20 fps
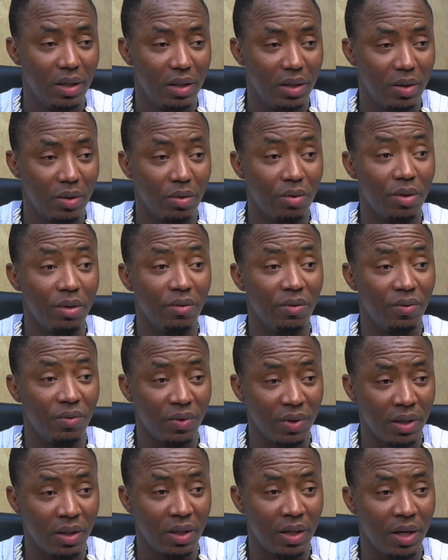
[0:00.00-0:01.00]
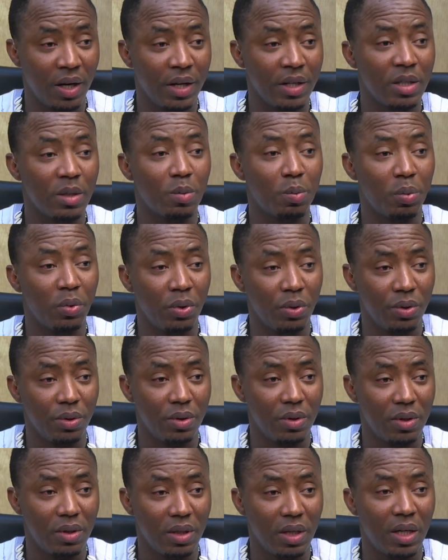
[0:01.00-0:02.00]
to reveal and
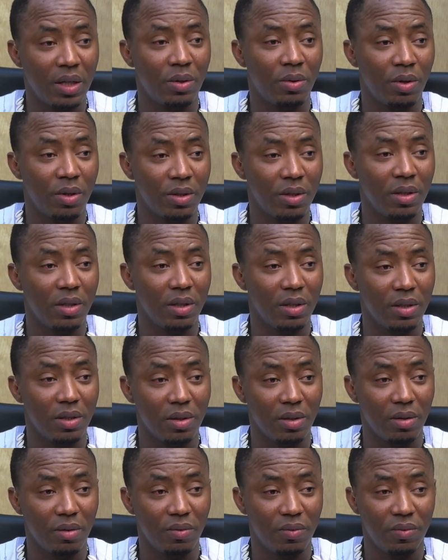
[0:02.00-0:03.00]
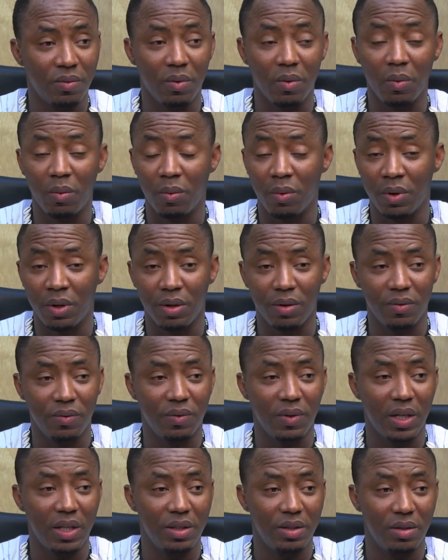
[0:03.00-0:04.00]
expose the atrocities of one of
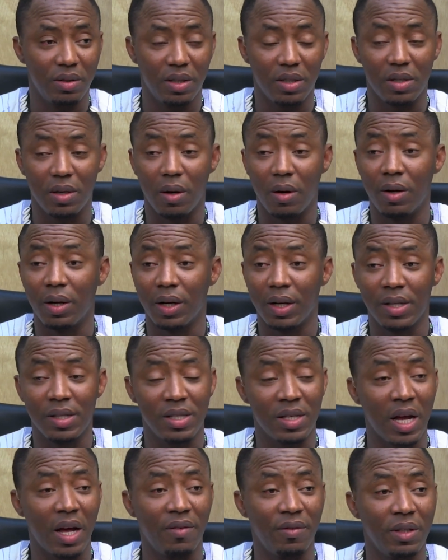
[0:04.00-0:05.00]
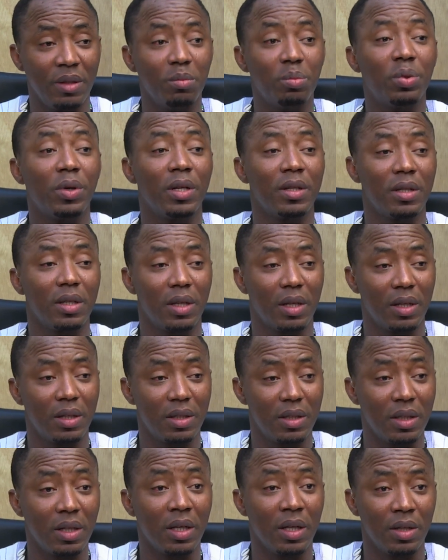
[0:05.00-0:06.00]
Nigeria's longest-serving presidents
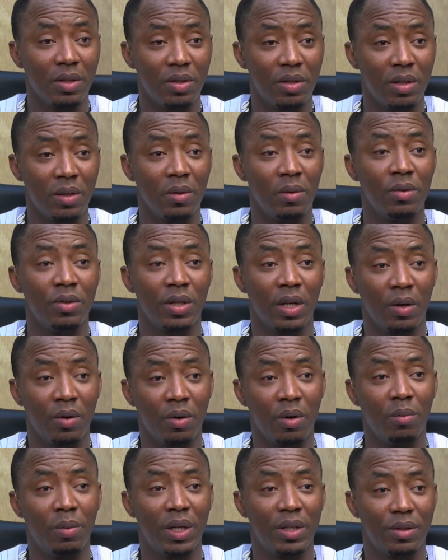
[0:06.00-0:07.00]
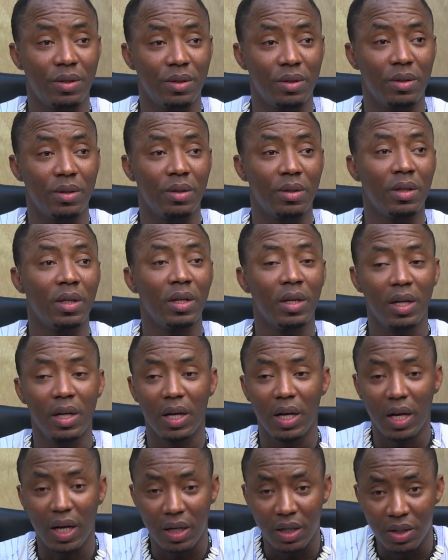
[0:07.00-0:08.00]
in history, Olusegun Obasanjo,
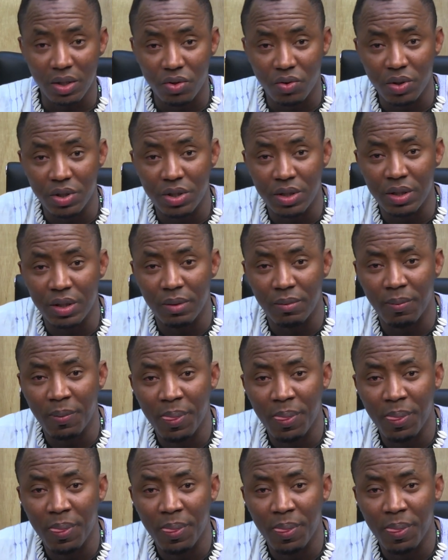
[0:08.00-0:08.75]
and his regime.